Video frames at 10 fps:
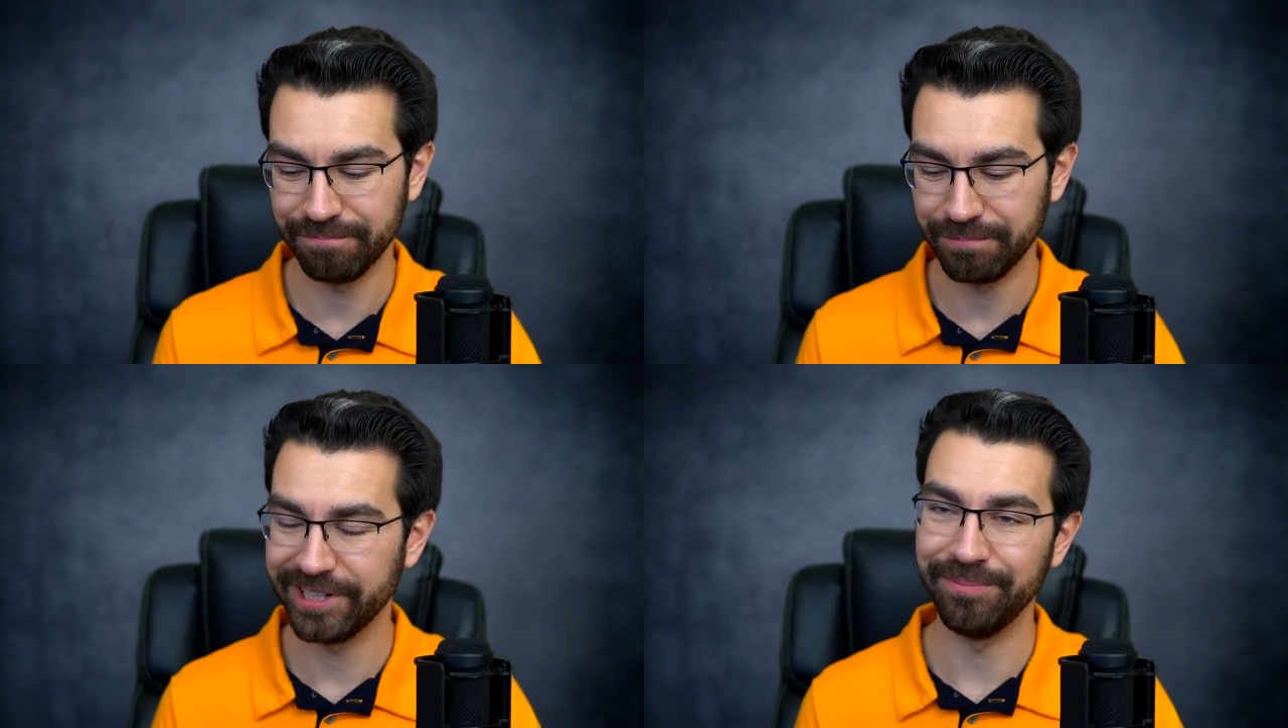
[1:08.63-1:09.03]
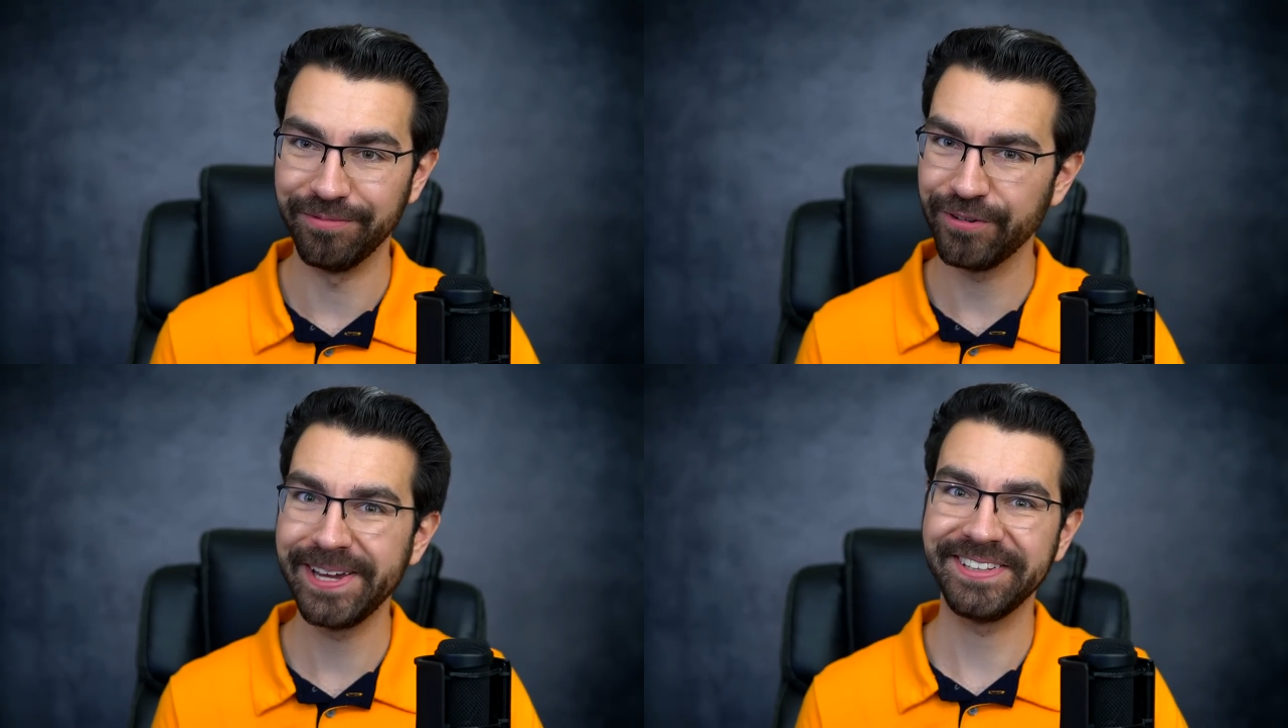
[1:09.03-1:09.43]
well,
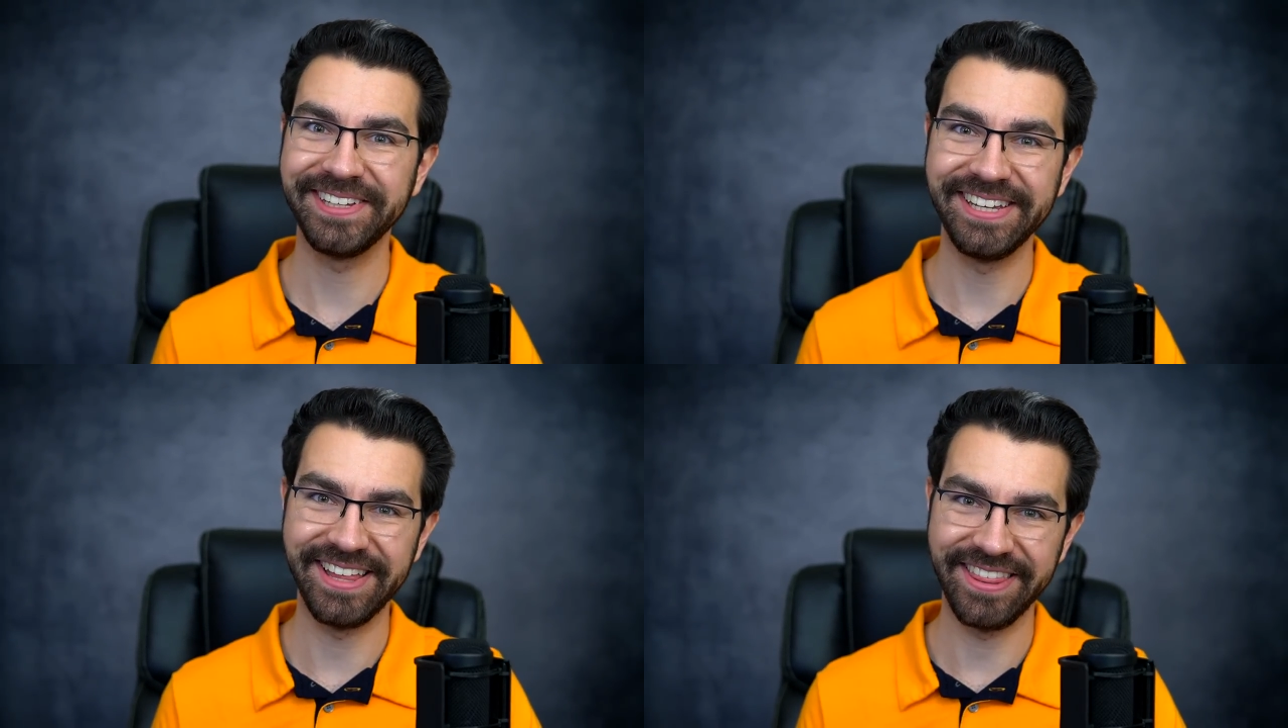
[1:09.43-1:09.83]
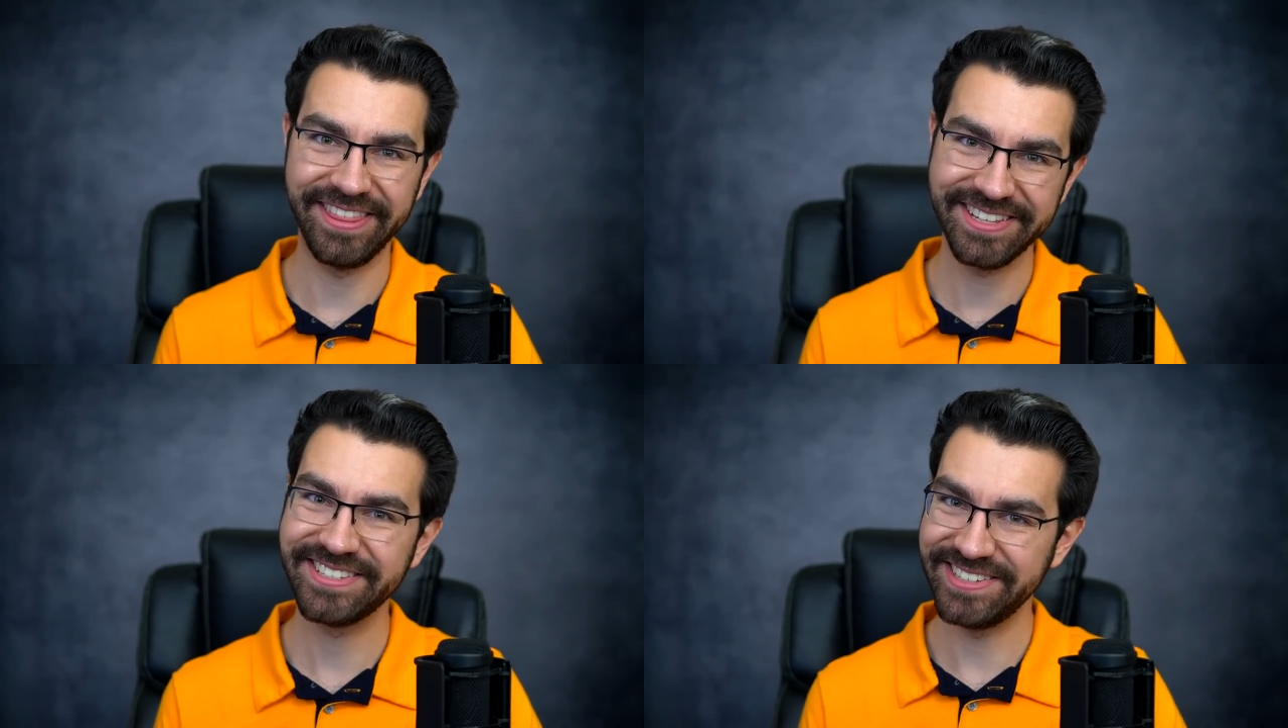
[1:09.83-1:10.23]
frankly,
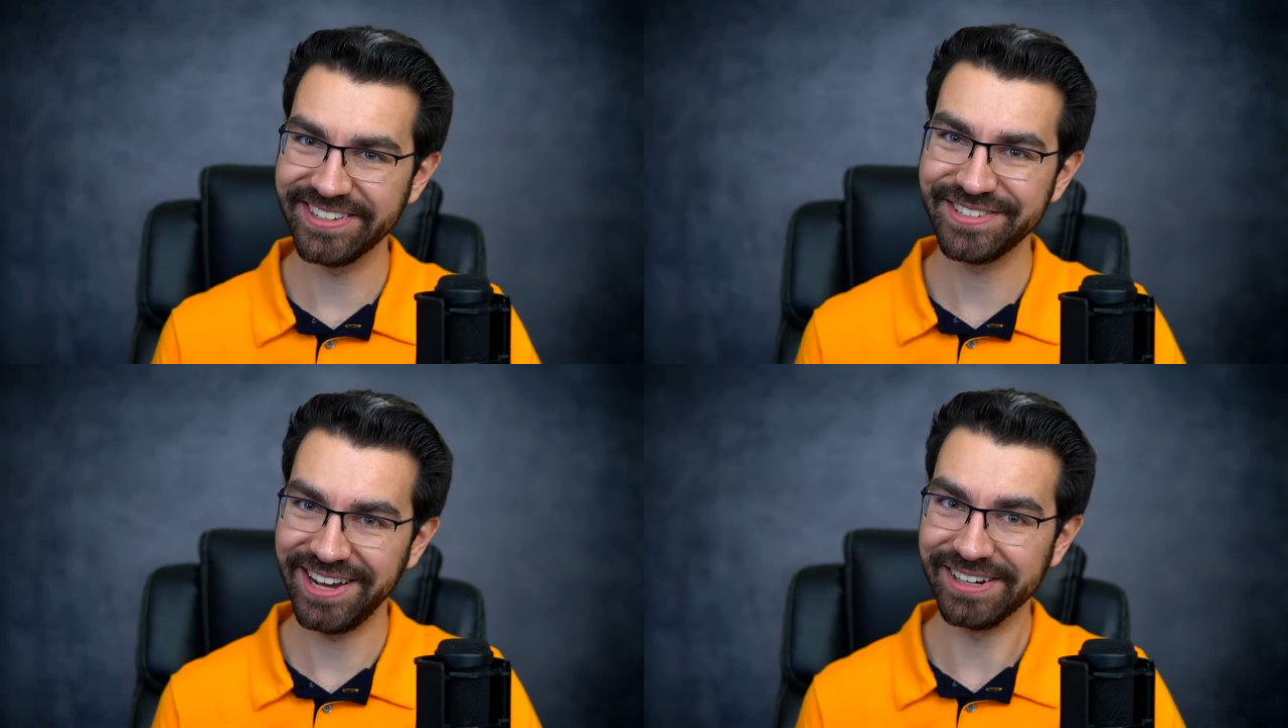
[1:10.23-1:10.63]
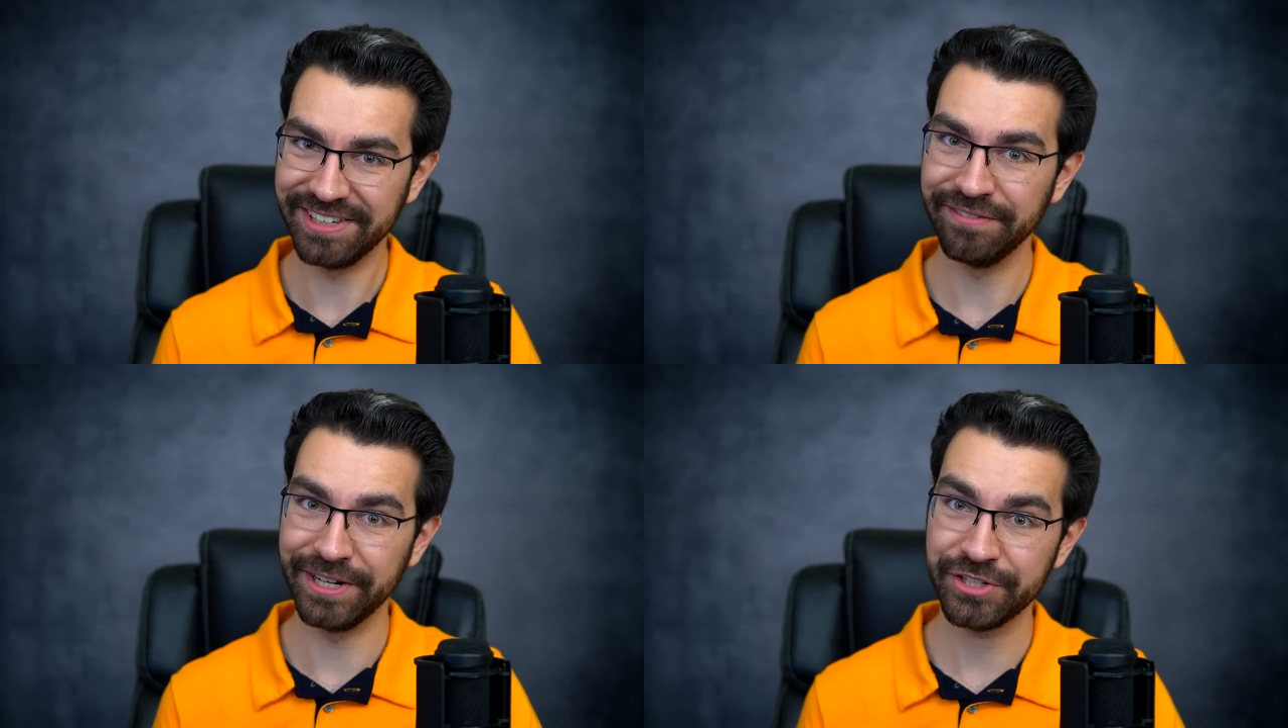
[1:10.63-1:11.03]
this does not
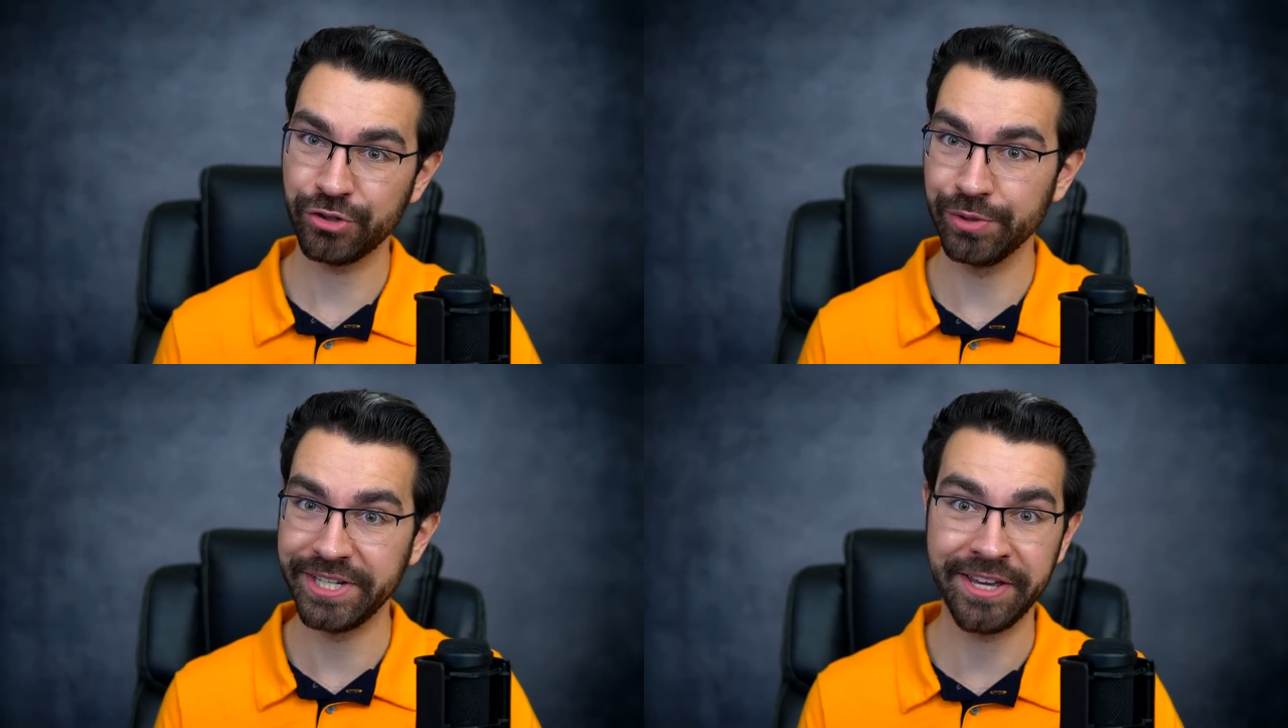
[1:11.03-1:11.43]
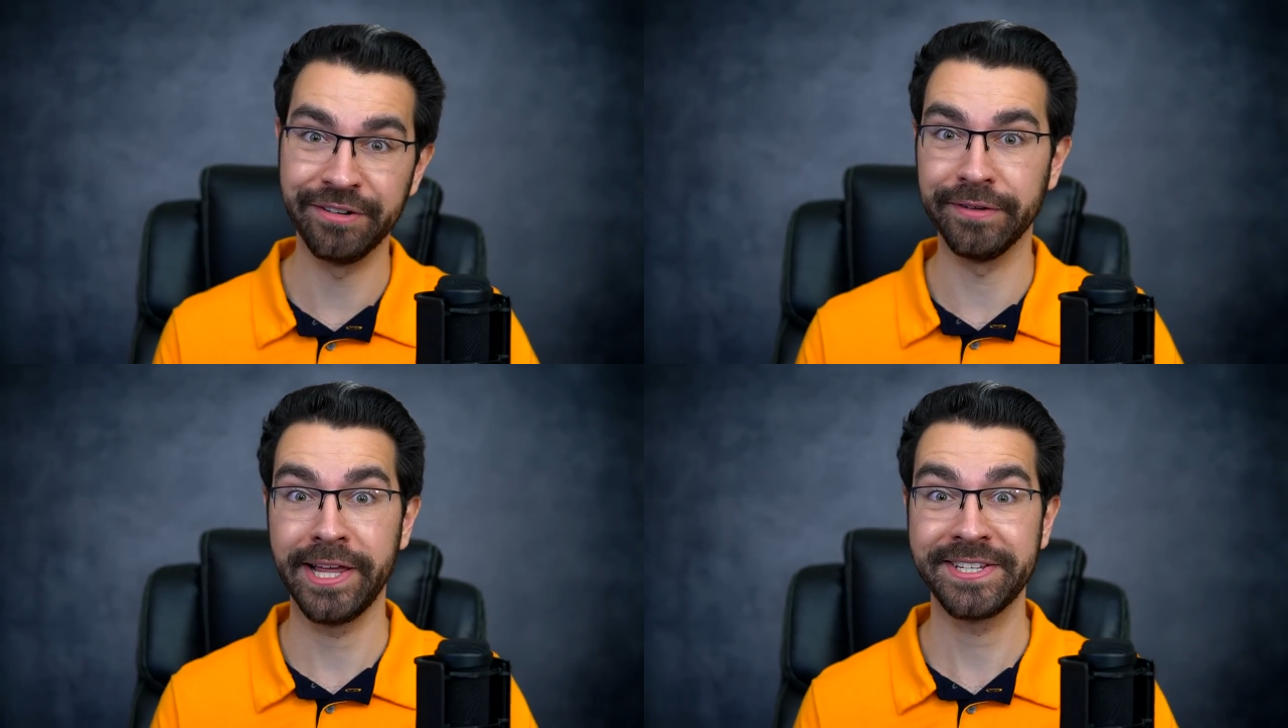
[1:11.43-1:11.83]
give us
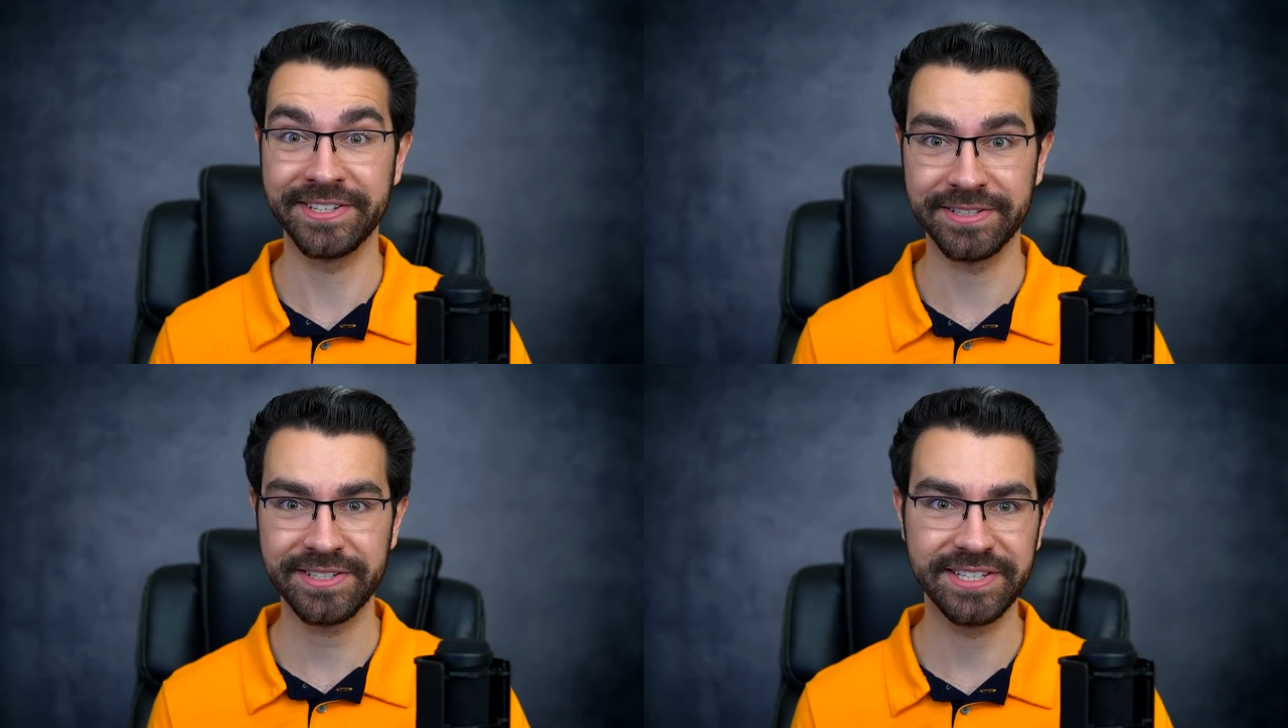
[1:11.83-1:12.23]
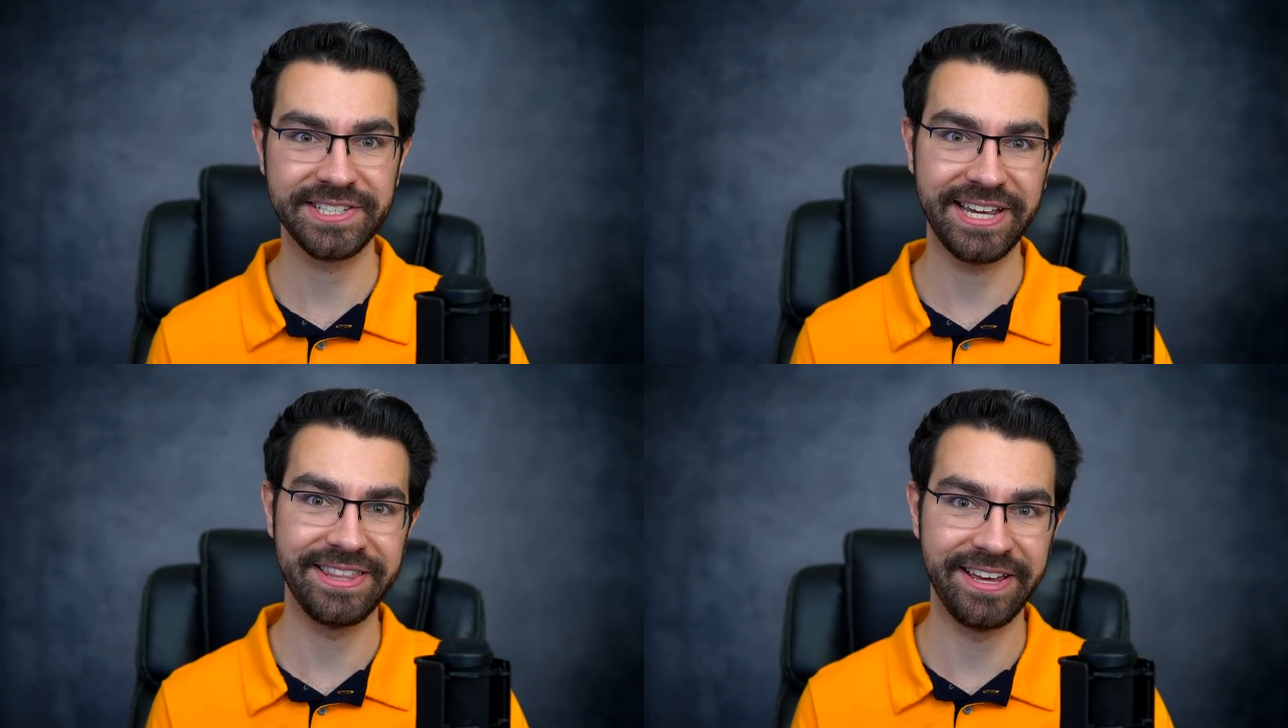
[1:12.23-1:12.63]
creative license to
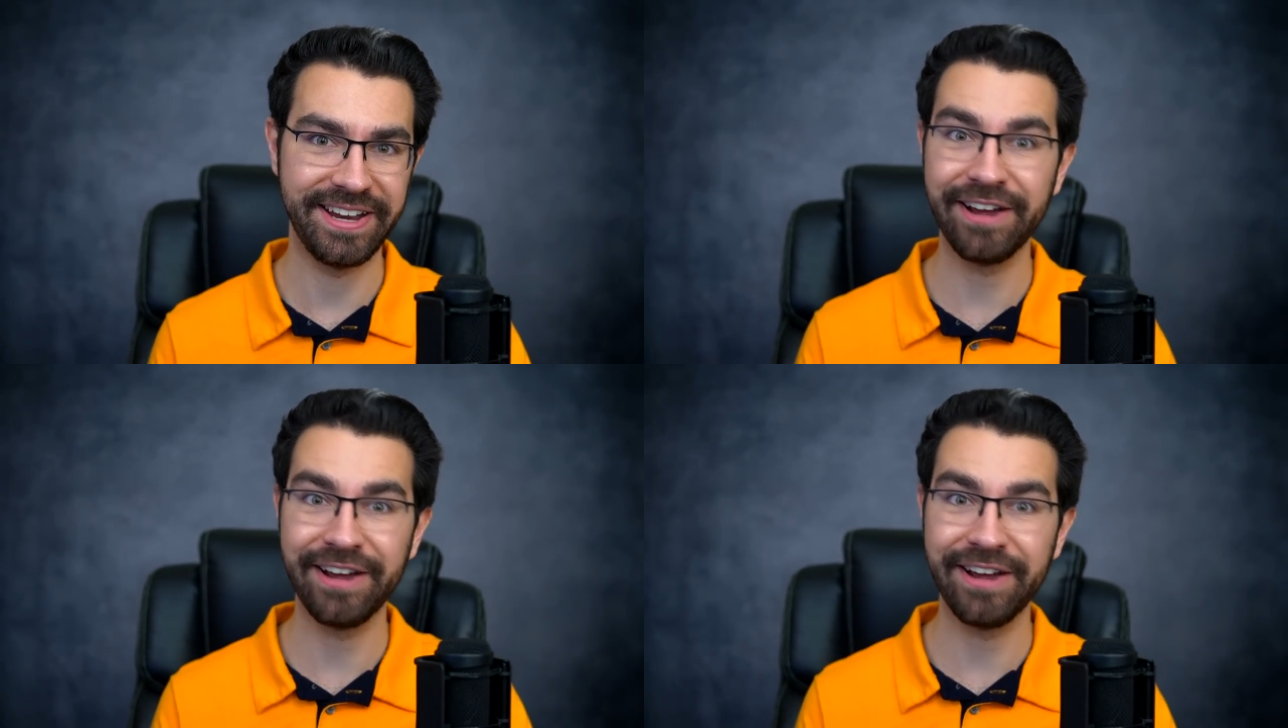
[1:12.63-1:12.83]
say that